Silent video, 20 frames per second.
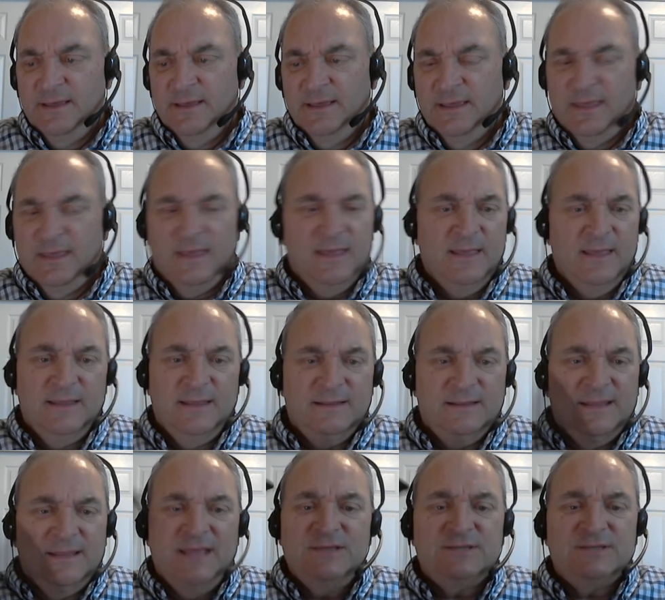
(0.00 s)
it,
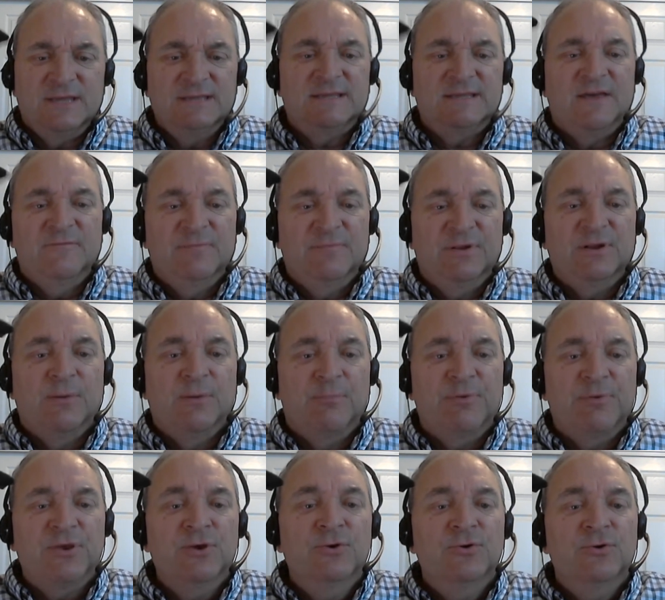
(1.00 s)
these things have been
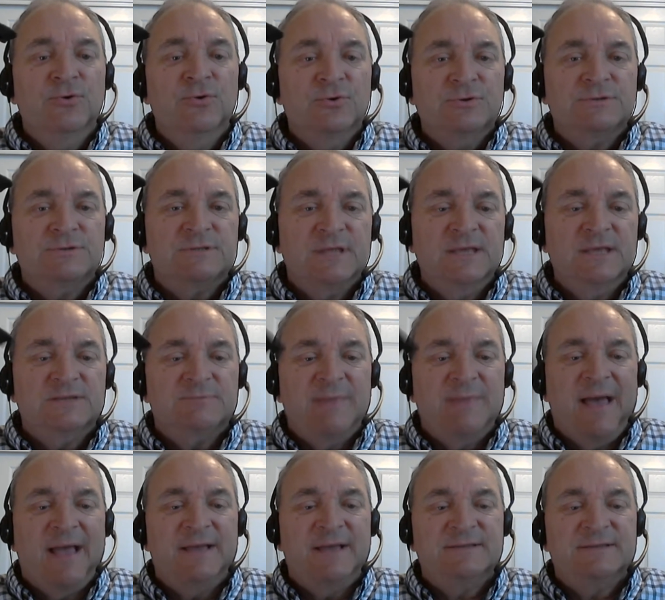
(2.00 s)
abused. These
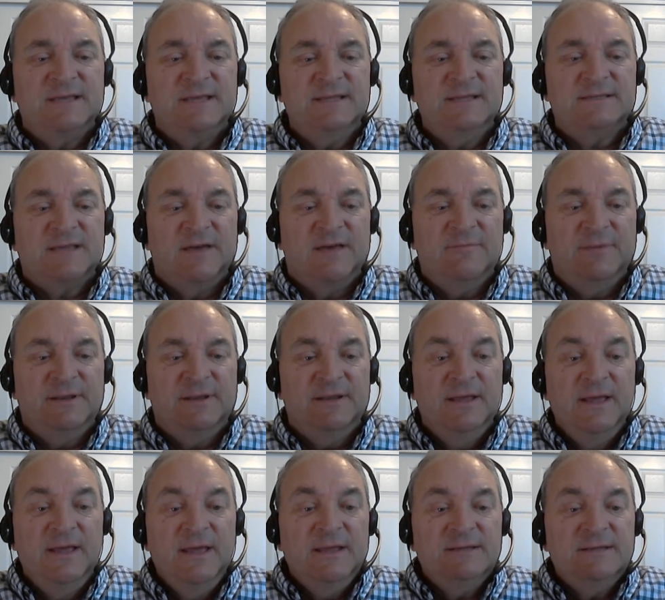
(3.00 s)
magazines have been
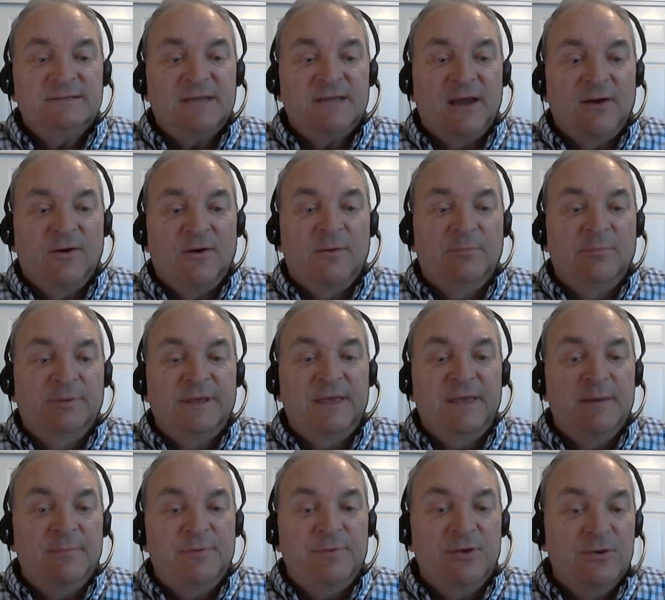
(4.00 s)
terribly
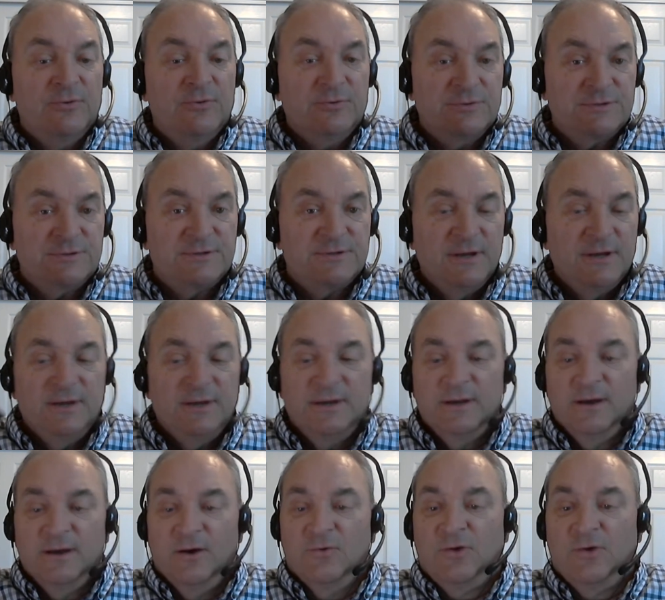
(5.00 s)
abused.
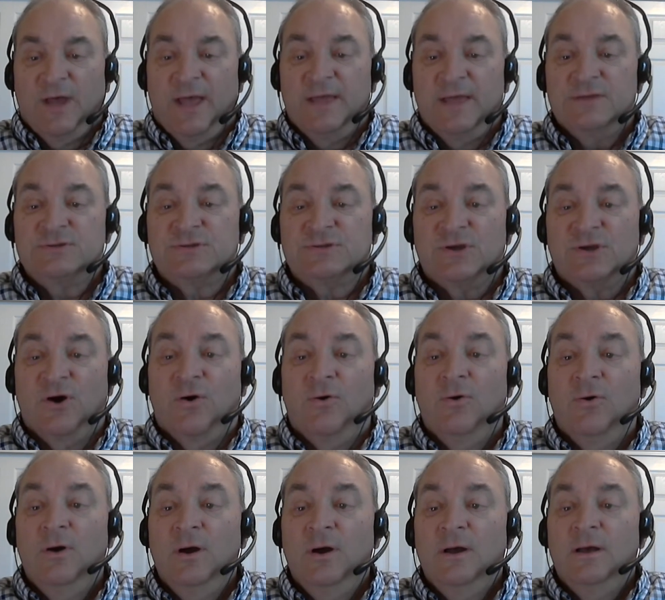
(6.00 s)
Okay,
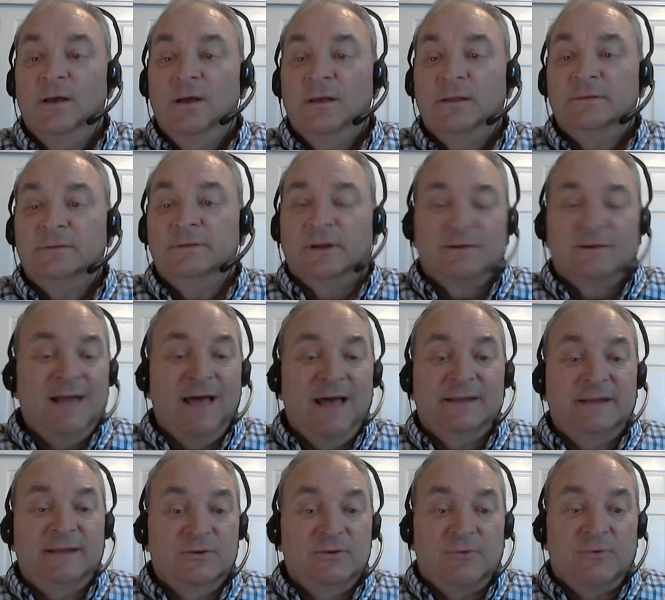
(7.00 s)
so they're not
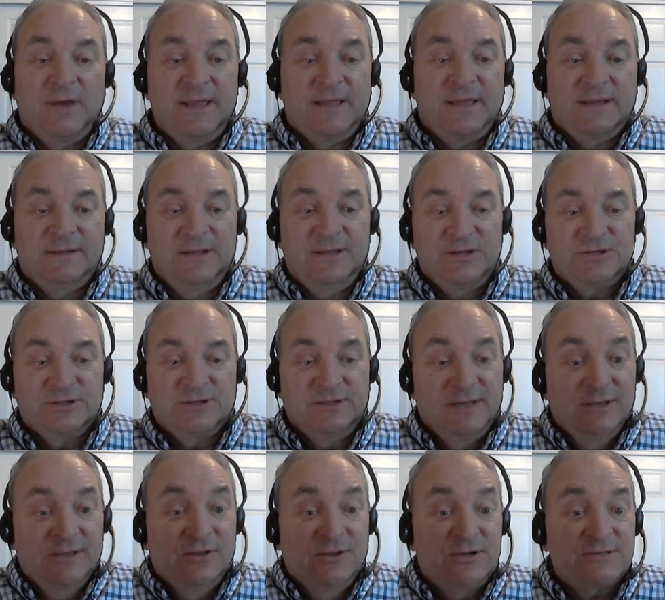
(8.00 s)
in great condition.
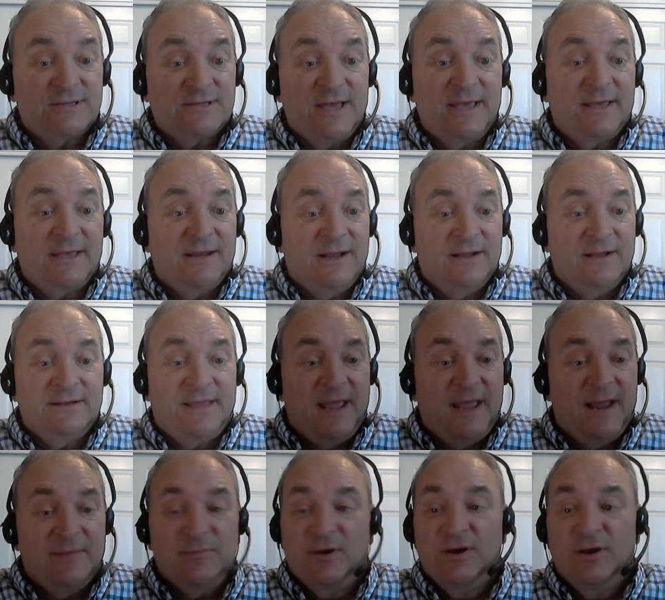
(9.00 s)
It looks like it on
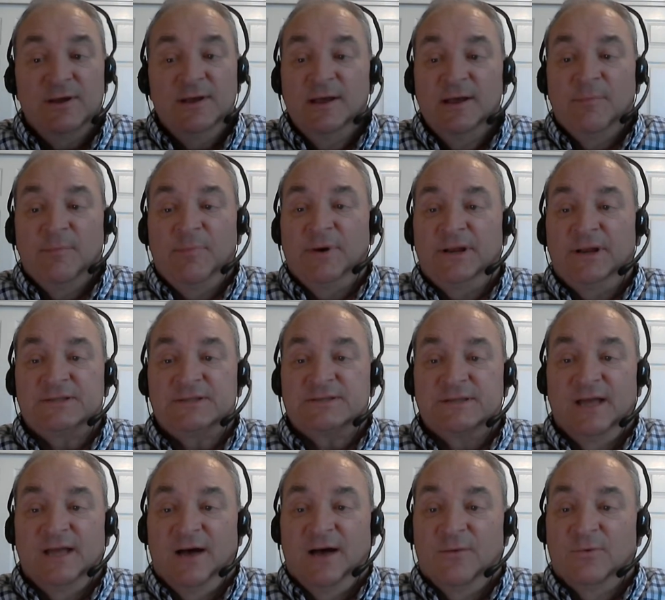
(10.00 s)
camera, but it's
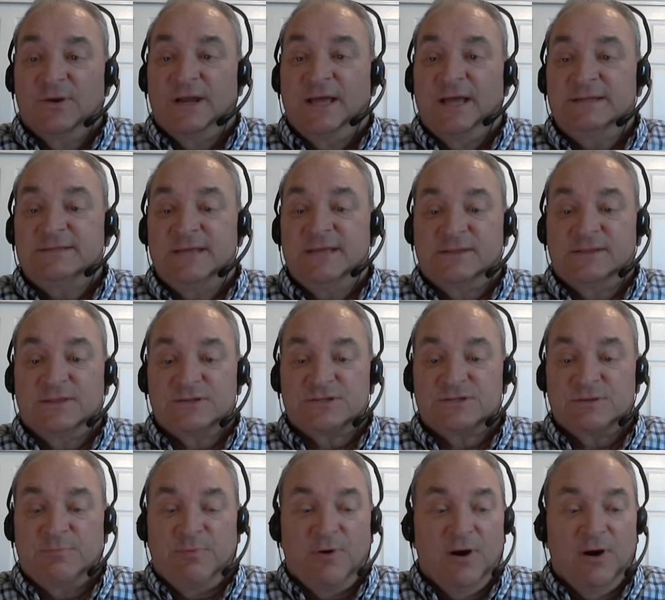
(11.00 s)
not. When I take this
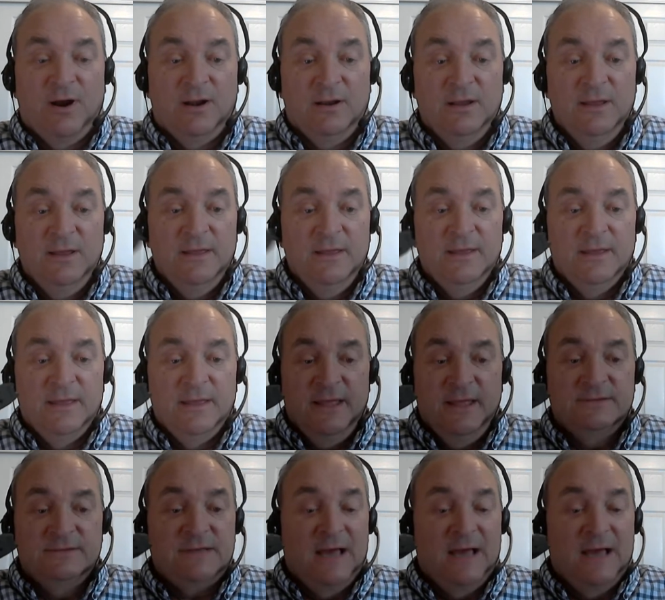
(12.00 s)
apart, it's